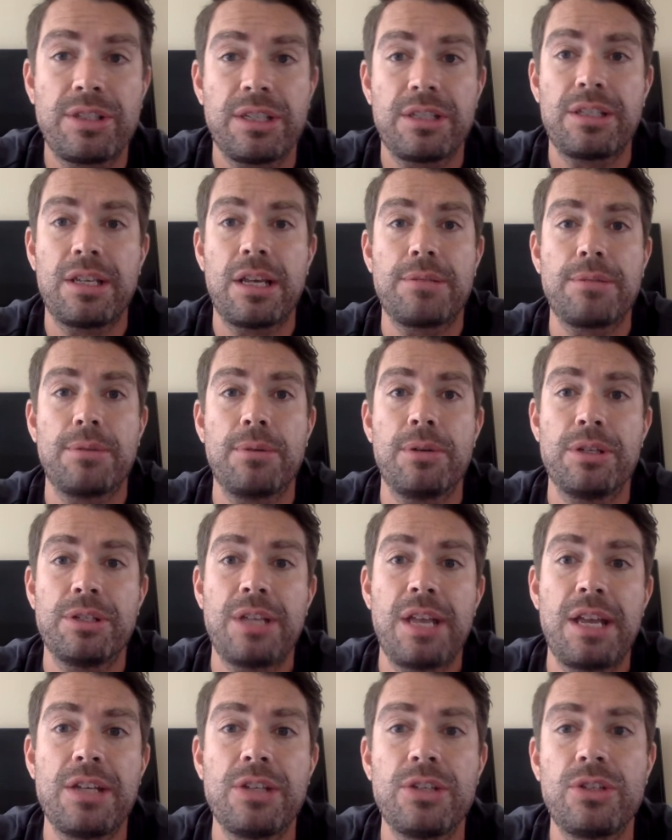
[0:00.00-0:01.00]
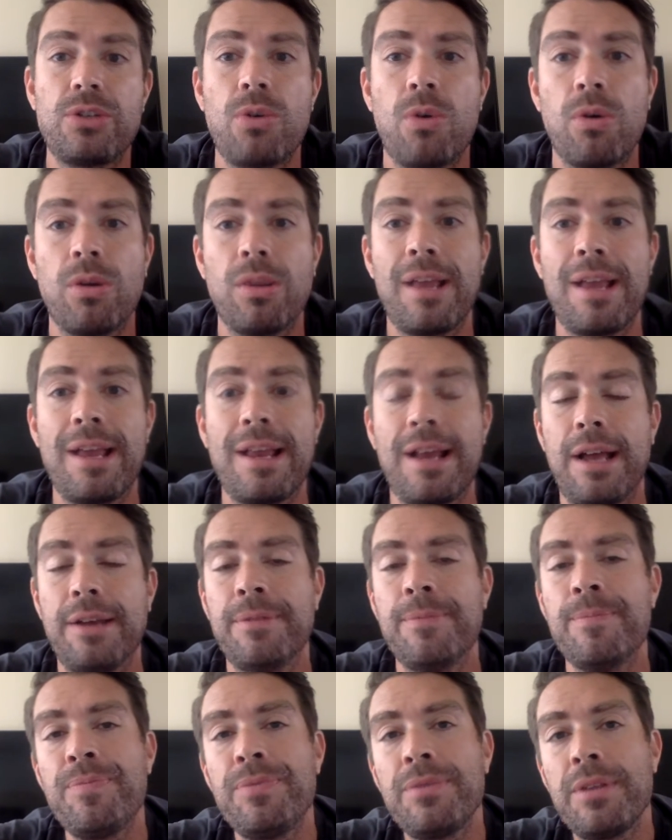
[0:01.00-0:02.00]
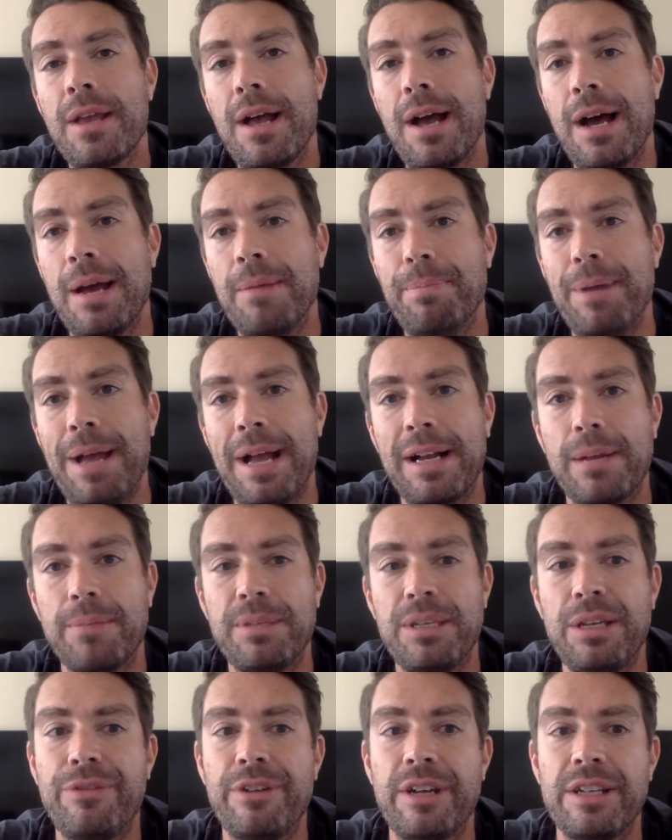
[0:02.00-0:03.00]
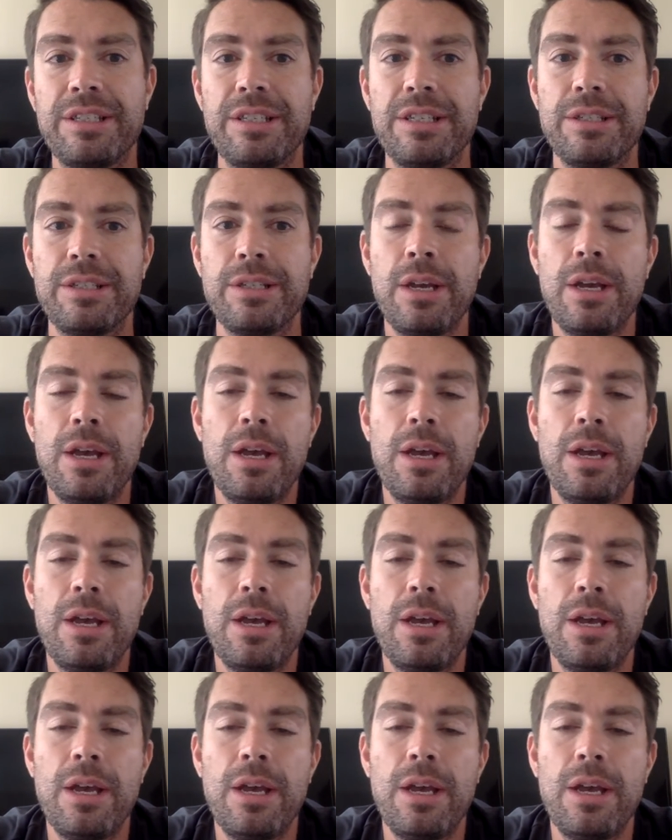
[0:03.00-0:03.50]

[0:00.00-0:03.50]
successful because they can score late on backup defenses.